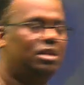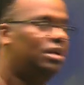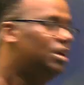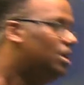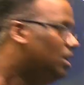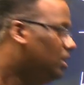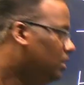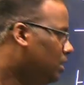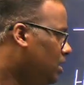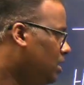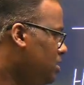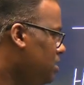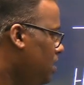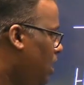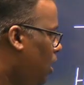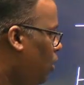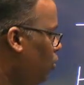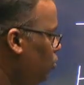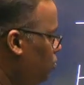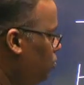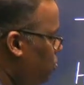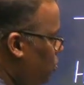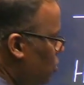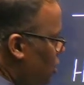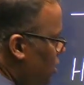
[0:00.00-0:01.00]
This
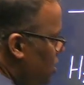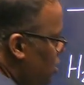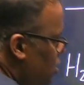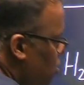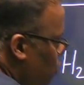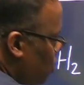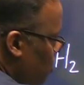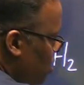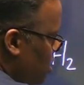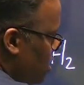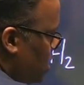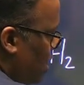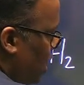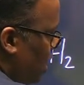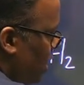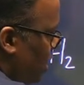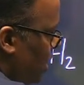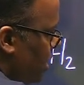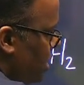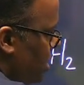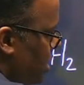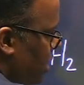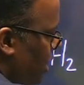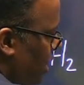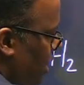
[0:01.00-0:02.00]
output is so stylish
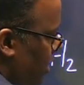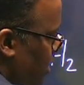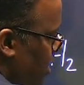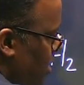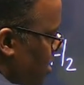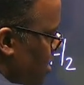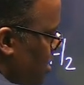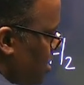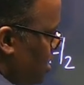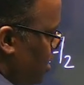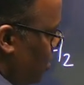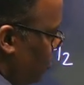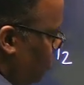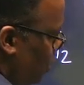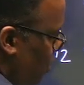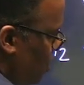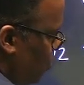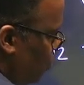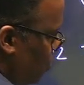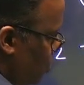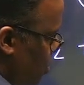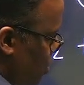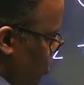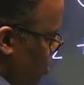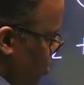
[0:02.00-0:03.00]
that this is something
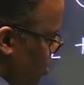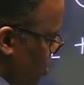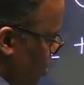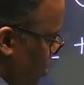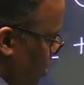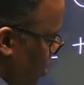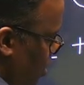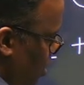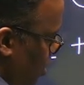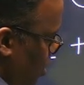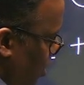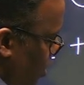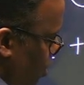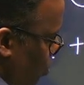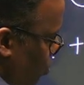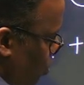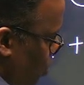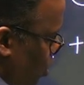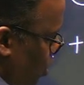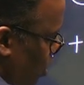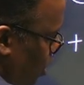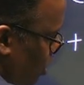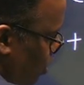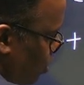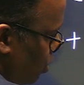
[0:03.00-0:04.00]
which is
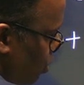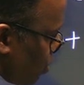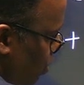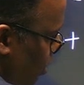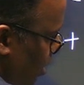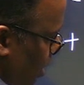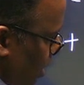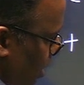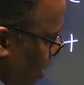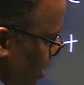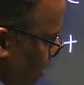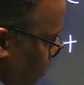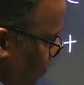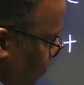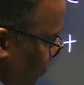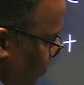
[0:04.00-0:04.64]
neutral. Do you agree?